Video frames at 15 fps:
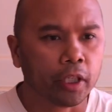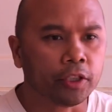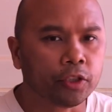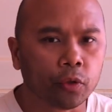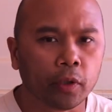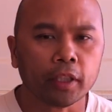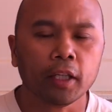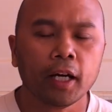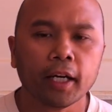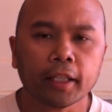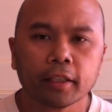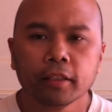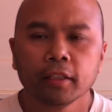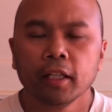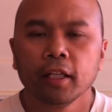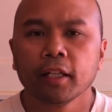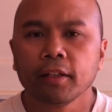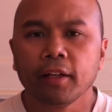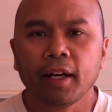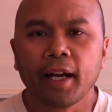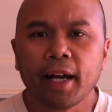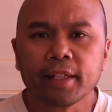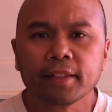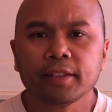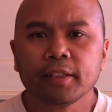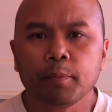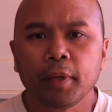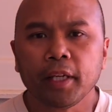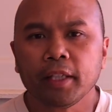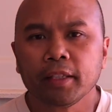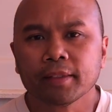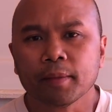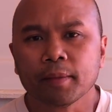a joint lock. There has to be some